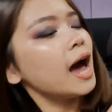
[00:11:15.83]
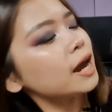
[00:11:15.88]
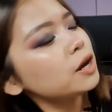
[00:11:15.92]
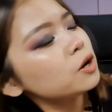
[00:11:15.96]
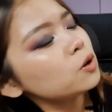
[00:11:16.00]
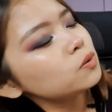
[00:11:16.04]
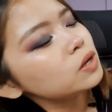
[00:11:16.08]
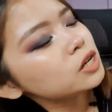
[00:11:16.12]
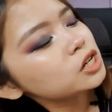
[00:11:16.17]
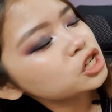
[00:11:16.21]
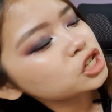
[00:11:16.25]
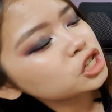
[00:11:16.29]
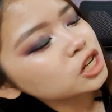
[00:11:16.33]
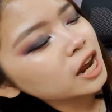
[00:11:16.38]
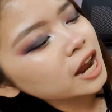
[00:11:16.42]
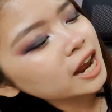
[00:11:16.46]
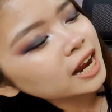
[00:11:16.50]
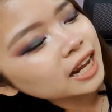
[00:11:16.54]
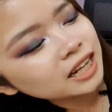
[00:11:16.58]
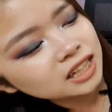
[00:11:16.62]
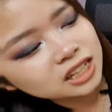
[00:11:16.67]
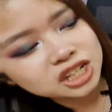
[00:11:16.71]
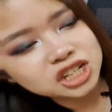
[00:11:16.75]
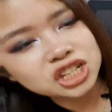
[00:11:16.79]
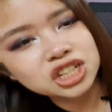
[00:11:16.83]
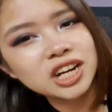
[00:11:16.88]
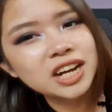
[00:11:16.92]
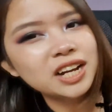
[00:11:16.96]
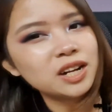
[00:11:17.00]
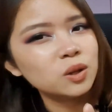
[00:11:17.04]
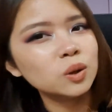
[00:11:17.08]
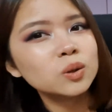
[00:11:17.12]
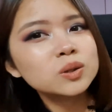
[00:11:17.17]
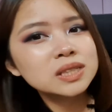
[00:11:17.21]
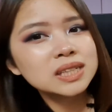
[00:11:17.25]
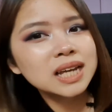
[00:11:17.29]
this shade and this shade
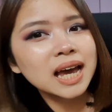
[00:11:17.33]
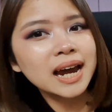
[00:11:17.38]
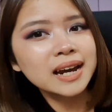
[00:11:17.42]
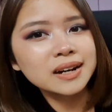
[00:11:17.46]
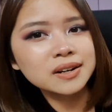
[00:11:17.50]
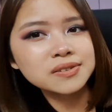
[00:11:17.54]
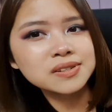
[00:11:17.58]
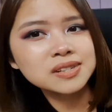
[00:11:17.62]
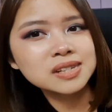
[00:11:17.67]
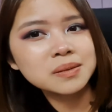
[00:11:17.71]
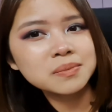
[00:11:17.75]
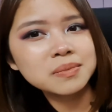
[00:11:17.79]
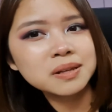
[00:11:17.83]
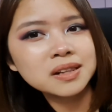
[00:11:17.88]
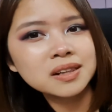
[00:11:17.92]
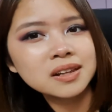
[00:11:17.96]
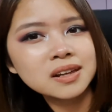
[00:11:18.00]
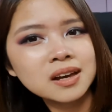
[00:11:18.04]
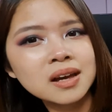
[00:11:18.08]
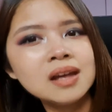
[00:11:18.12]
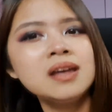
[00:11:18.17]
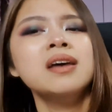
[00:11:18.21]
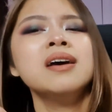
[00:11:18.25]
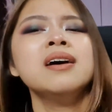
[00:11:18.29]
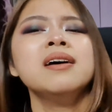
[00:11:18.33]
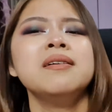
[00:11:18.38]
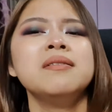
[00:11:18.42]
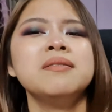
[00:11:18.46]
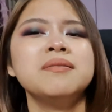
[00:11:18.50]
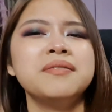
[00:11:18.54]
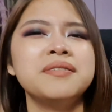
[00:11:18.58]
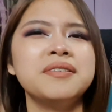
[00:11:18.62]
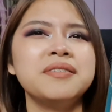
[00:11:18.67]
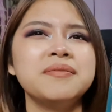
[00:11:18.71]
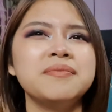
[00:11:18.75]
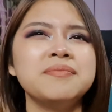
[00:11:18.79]
looks kind of similar.
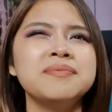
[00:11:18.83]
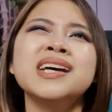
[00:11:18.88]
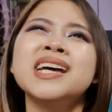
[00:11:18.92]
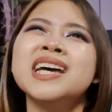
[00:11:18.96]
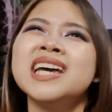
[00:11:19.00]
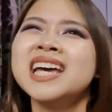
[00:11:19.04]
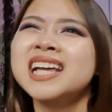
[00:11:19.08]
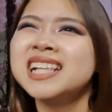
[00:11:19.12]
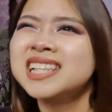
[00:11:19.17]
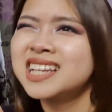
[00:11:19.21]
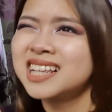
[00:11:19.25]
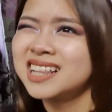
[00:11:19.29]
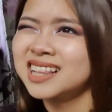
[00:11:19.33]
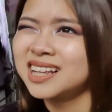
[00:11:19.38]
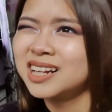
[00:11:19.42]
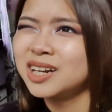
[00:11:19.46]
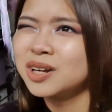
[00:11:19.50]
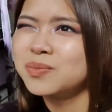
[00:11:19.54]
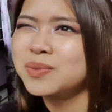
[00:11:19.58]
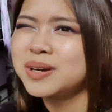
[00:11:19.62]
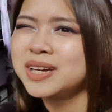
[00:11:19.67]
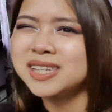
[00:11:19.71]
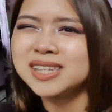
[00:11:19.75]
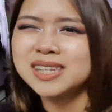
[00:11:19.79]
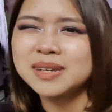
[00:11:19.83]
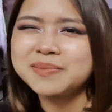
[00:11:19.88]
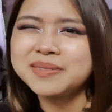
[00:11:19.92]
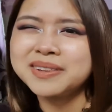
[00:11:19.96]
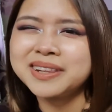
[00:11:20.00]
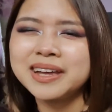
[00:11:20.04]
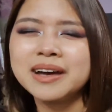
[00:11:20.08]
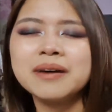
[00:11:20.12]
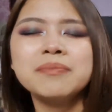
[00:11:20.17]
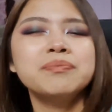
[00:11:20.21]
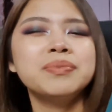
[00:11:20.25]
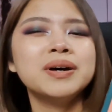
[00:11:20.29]
It's a little bit
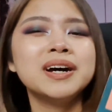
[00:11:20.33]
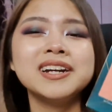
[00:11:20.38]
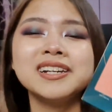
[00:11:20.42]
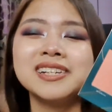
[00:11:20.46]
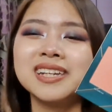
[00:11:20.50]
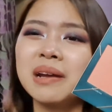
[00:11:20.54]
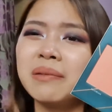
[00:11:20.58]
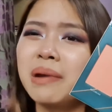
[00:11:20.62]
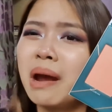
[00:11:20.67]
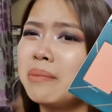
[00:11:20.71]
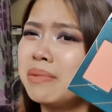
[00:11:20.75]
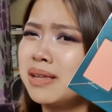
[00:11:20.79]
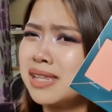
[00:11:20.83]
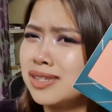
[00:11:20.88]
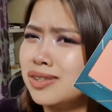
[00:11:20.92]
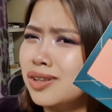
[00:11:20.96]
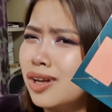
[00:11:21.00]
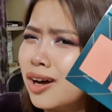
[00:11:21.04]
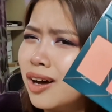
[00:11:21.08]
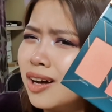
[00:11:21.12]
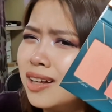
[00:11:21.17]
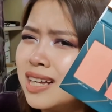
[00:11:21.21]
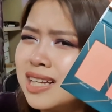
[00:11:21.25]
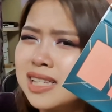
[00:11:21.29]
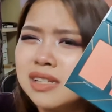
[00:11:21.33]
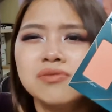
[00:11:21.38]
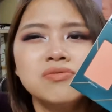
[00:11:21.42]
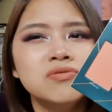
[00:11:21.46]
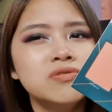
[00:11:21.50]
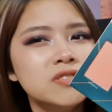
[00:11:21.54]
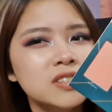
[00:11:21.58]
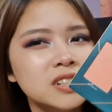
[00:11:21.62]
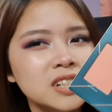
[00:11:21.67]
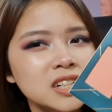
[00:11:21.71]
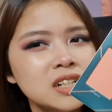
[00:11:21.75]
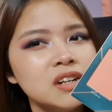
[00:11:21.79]
similar, but at the same time it's not. It's
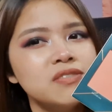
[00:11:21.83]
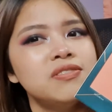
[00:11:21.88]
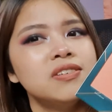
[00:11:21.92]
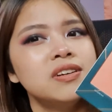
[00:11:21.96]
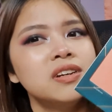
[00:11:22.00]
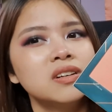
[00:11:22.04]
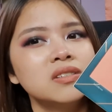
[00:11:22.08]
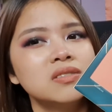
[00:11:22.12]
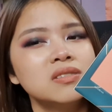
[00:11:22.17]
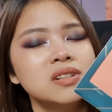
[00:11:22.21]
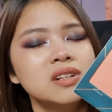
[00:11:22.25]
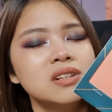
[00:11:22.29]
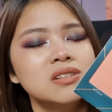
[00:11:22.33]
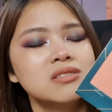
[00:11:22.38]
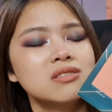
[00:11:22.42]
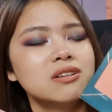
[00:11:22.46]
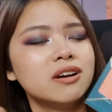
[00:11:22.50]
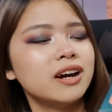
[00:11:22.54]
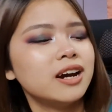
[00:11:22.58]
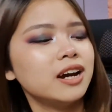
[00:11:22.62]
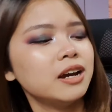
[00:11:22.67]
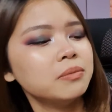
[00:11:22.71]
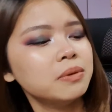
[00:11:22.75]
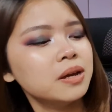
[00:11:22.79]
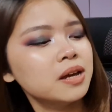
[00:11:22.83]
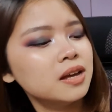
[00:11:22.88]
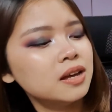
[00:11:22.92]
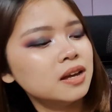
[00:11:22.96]
really difficult to describe.